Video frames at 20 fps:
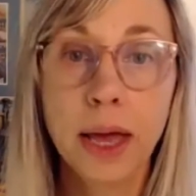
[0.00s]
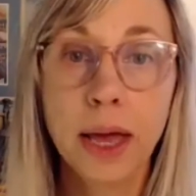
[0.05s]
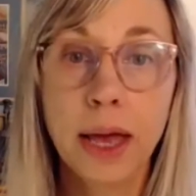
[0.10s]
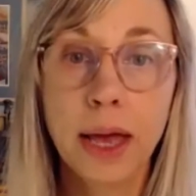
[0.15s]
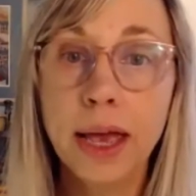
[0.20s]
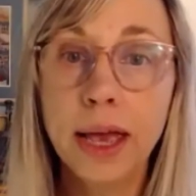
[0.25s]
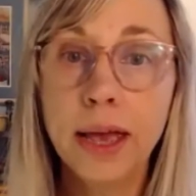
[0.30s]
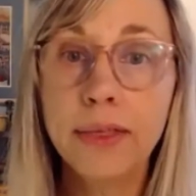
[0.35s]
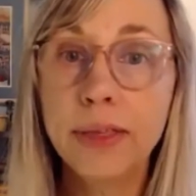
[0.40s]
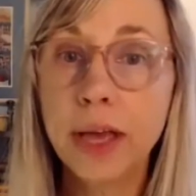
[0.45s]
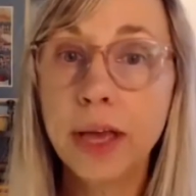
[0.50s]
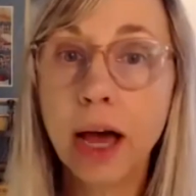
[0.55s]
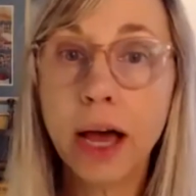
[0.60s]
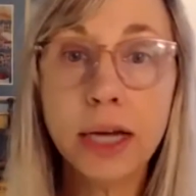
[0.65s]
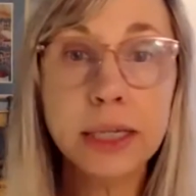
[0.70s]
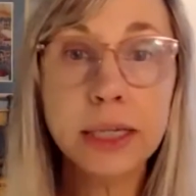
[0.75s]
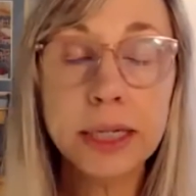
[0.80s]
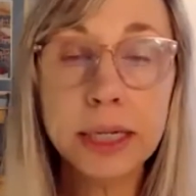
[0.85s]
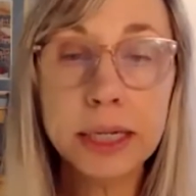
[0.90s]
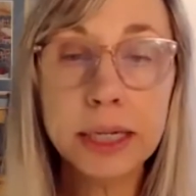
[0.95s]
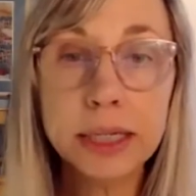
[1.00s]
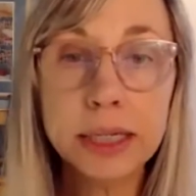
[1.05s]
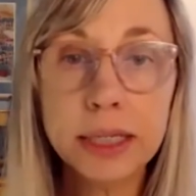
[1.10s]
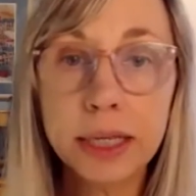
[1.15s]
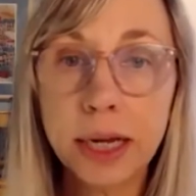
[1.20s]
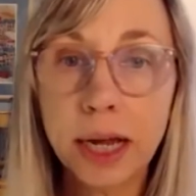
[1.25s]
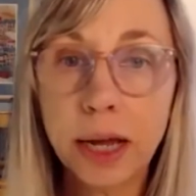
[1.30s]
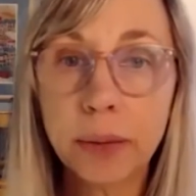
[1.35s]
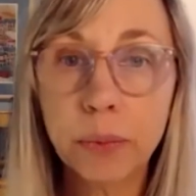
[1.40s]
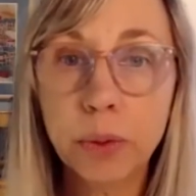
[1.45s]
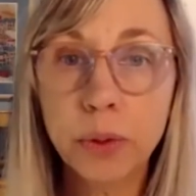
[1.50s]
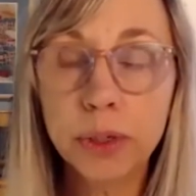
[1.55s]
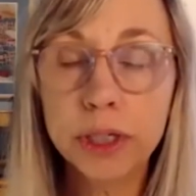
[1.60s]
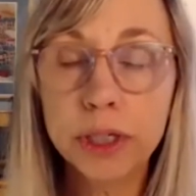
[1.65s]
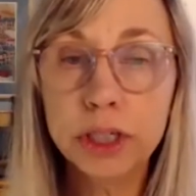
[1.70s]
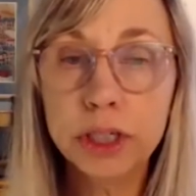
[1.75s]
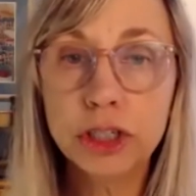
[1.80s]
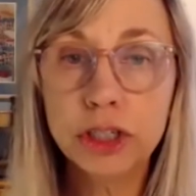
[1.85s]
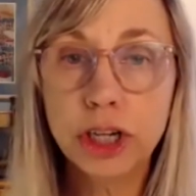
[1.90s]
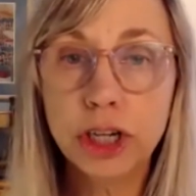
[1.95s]
And the ideas that I'm going
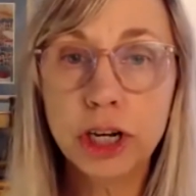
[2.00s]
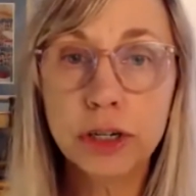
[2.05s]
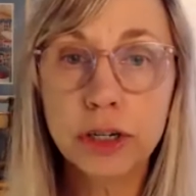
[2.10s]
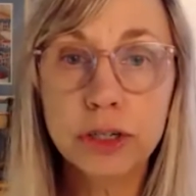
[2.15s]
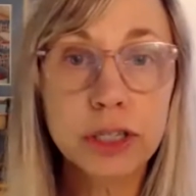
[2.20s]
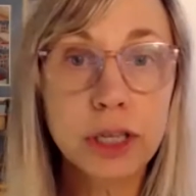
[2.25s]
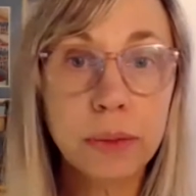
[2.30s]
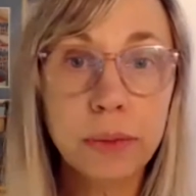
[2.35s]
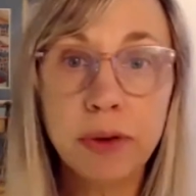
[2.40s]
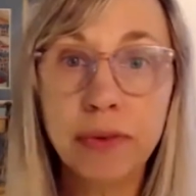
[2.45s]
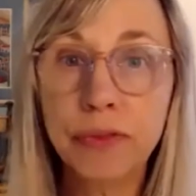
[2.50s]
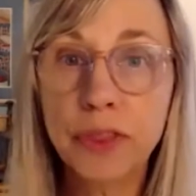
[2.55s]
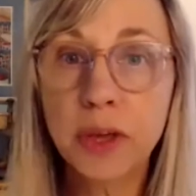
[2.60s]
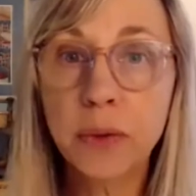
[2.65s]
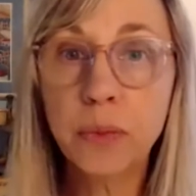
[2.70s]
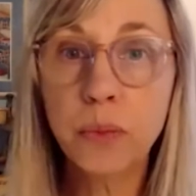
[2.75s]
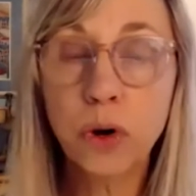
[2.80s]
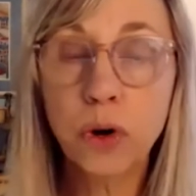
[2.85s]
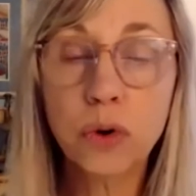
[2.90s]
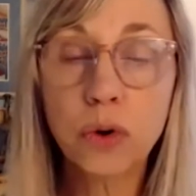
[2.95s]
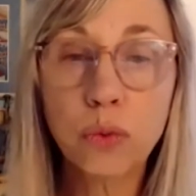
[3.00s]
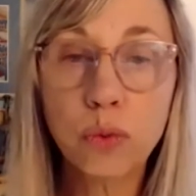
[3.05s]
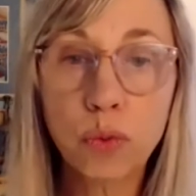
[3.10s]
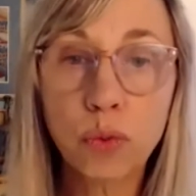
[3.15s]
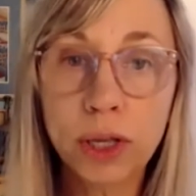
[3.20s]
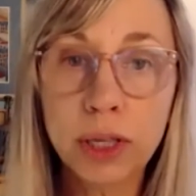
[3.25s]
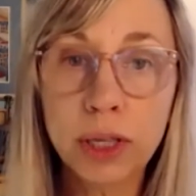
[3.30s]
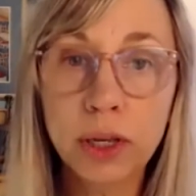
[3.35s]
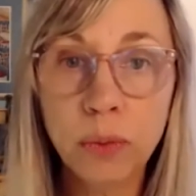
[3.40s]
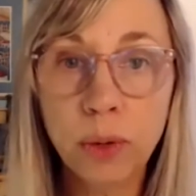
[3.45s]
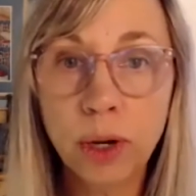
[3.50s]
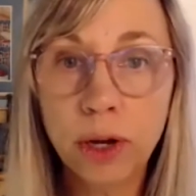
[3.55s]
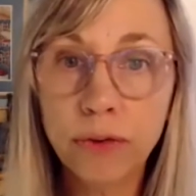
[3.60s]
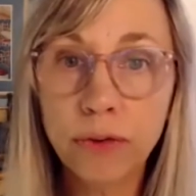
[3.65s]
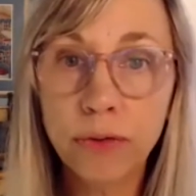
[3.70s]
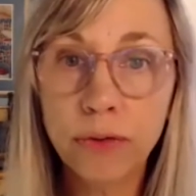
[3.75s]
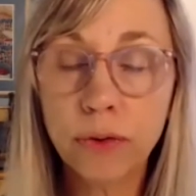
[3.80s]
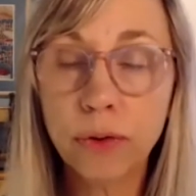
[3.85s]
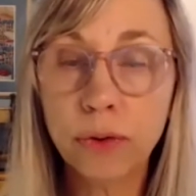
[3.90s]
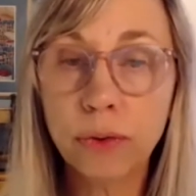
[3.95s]
to share, some of them work really well
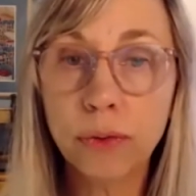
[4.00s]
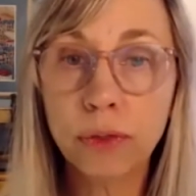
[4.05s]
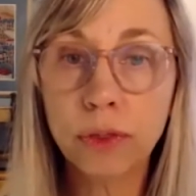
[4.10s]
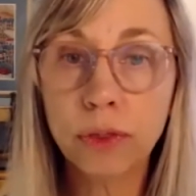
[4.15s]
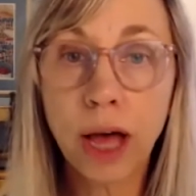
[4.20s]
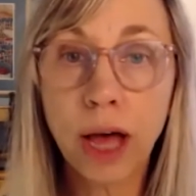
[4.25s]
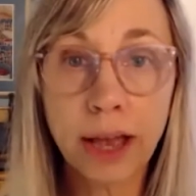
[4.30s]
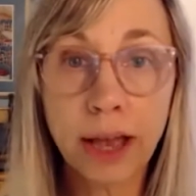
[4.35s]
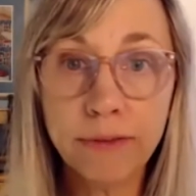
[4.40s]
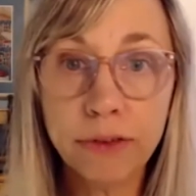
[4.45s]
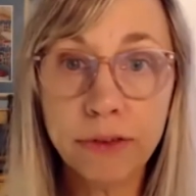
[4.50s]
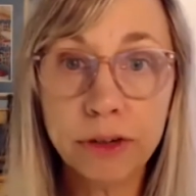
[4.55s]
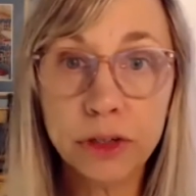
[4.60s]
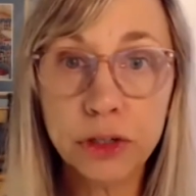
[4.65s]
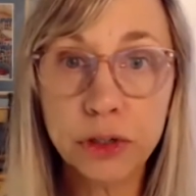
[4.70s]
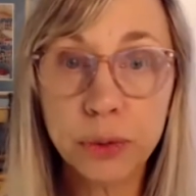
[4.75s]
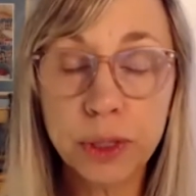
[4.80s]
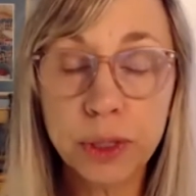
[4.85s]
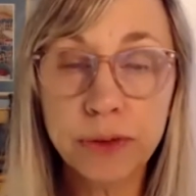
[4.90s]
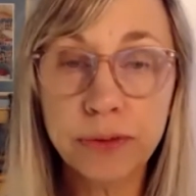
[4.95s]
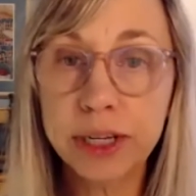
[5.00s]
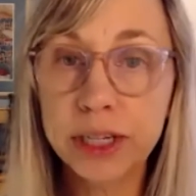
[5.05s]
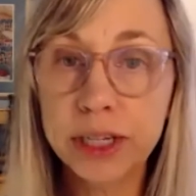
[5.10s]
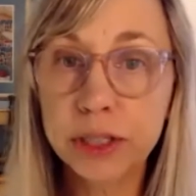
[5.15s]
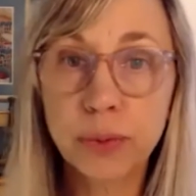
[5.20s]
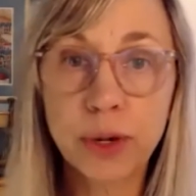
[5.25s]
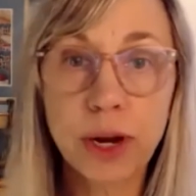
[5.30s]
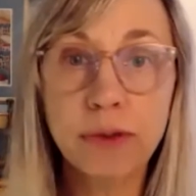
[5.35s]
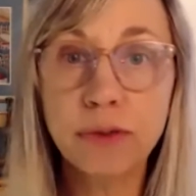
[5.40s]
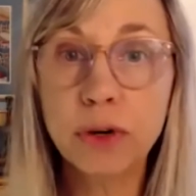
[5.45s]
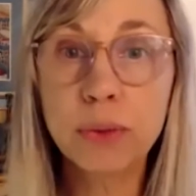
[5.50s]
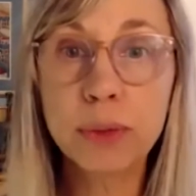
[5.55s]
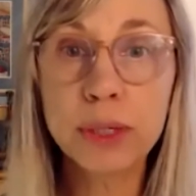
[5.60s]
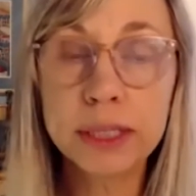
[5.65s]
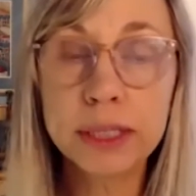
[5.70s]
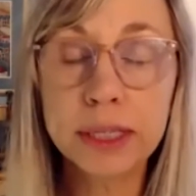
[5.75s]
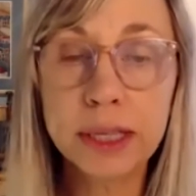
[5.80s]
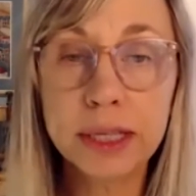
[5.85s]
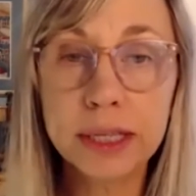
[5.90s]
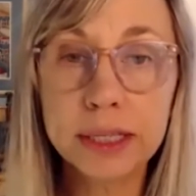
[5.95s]
for live virtual events where
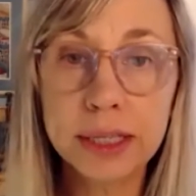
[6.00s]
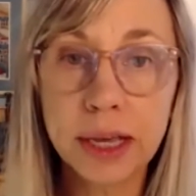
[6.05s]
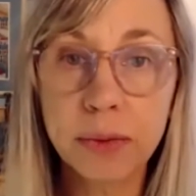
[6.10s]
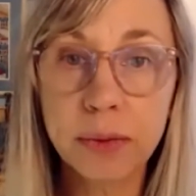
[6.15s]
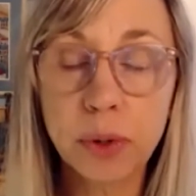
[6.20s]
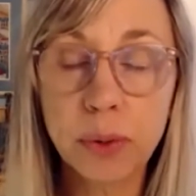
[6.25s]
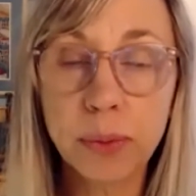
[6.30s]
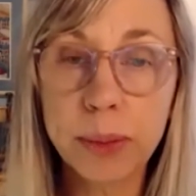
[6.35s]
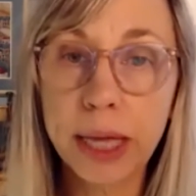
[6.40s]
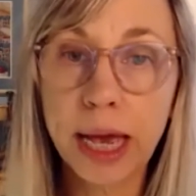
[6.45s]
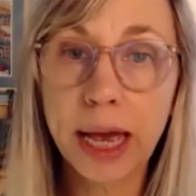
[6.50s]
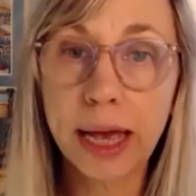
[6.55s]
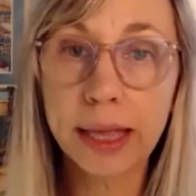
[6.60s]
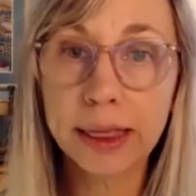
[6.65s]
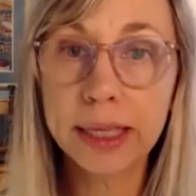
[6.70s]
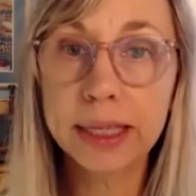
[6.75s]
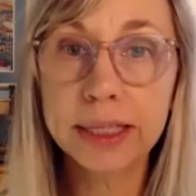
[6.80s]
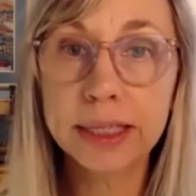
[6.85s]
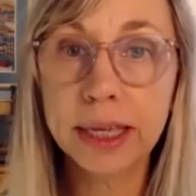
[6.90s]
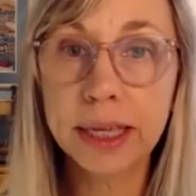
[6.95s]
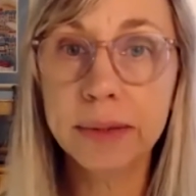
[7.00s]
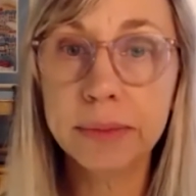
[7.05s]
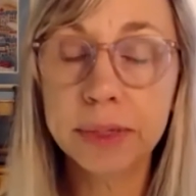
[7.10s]
everyone's in the same room at the same